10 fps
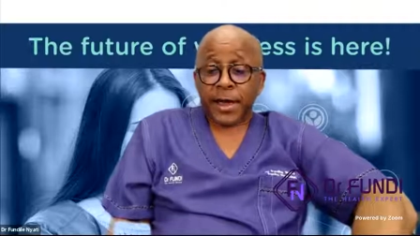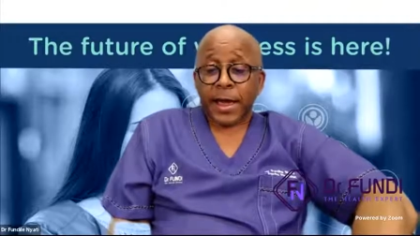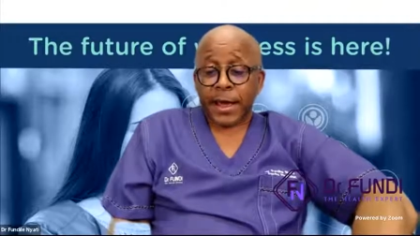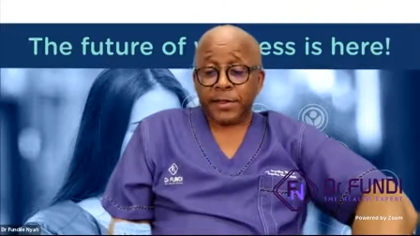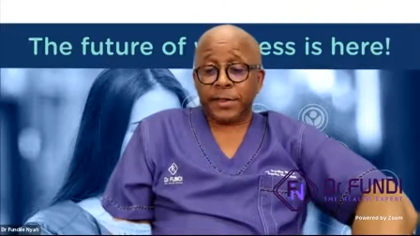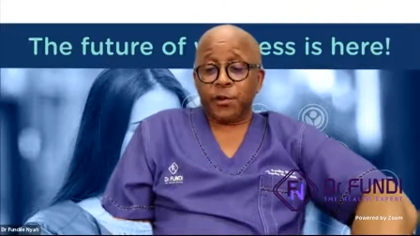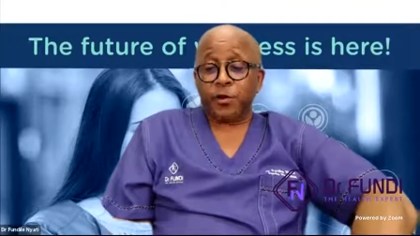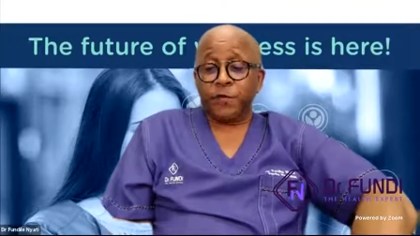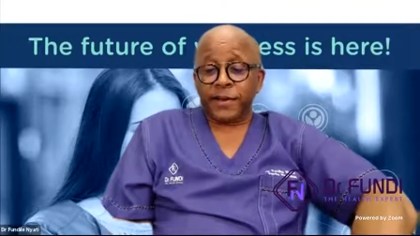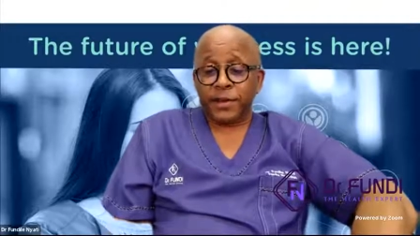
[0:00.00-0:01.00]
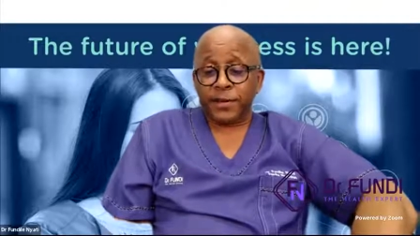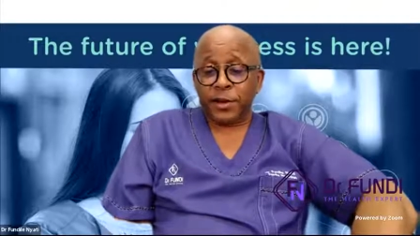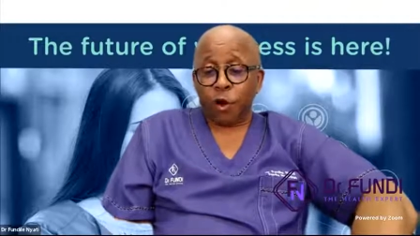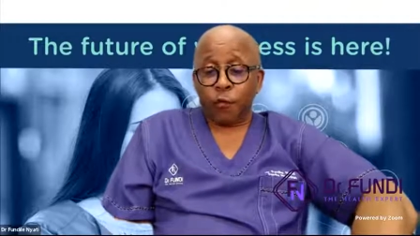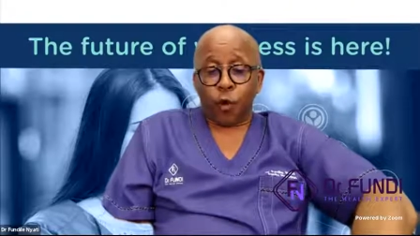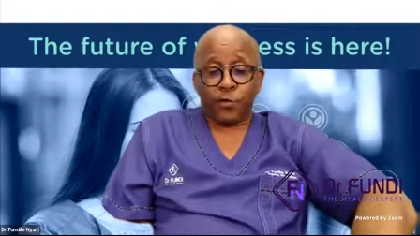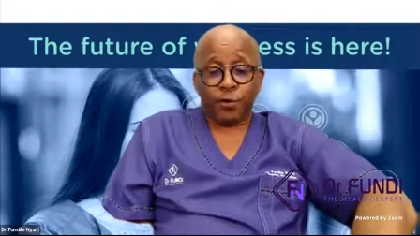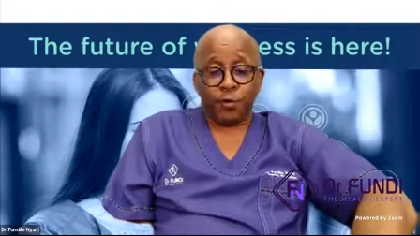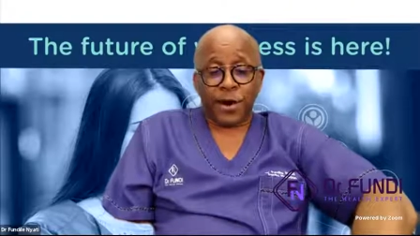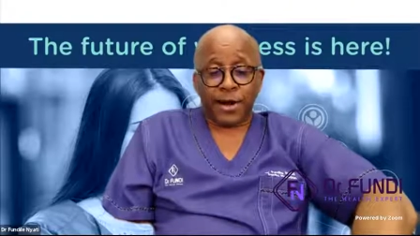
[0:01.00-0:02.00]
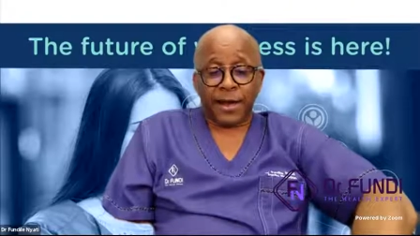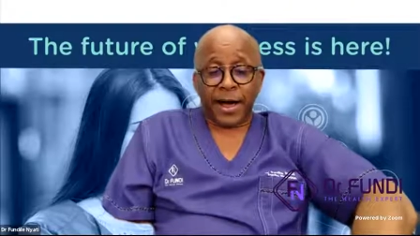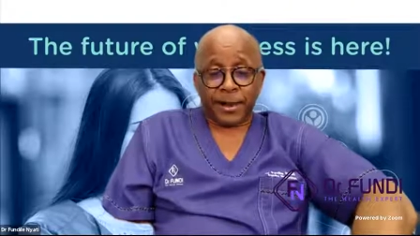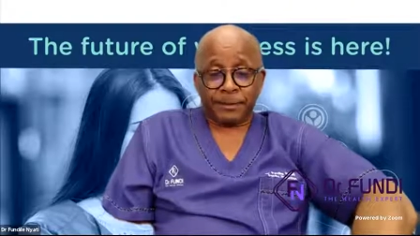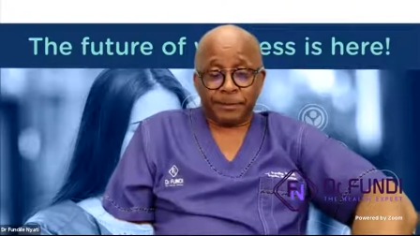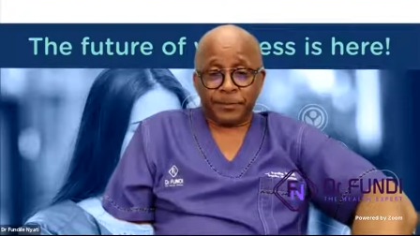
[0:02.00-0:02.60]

at the University of KwaZulu-Natal.